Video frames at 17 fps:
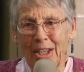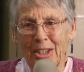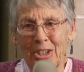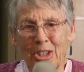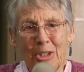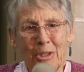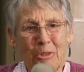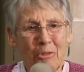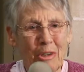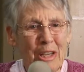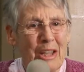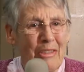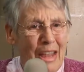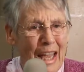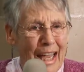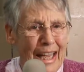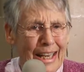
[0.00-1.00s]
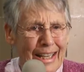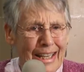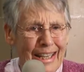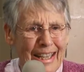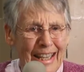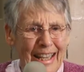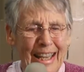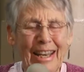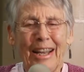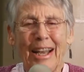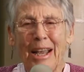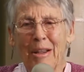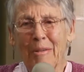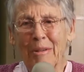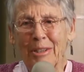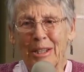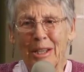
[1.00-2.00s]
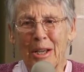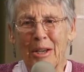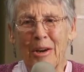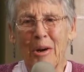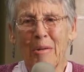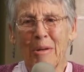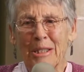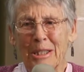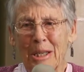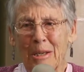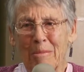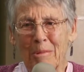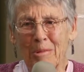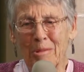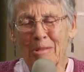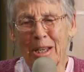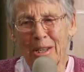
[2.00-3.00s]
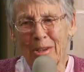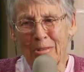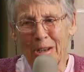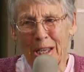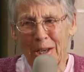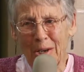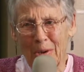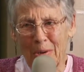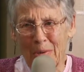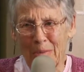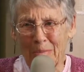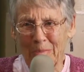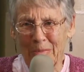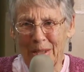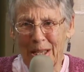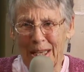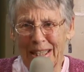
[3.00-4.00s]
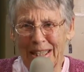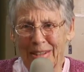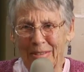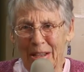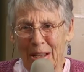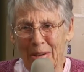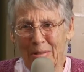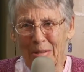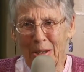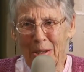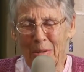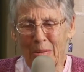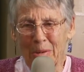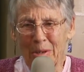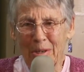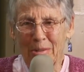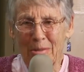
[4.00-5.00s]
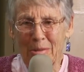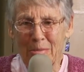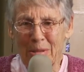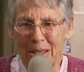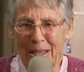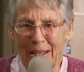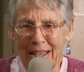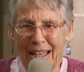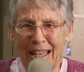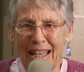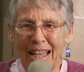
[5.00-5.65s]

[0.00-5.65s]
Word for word: she'd ring that, and I would co- always come running right home. That, that really worked for me.